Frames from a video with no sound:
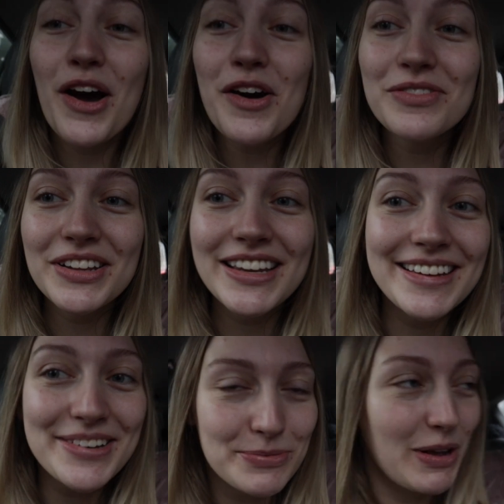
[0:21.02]
Hopefully it
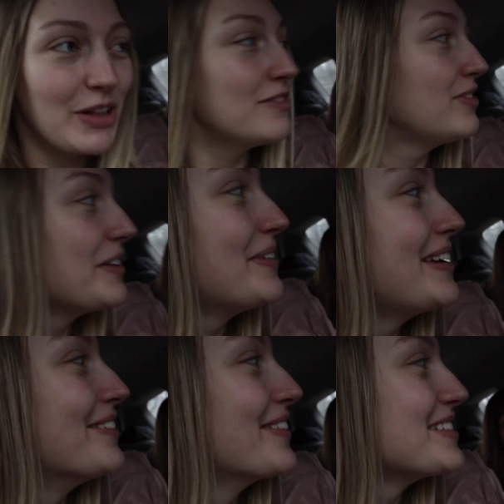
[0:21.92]
goes well. Hopefully we
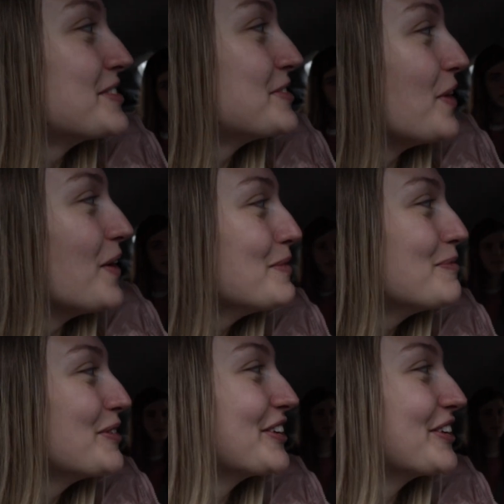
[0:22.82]
don't get stopped.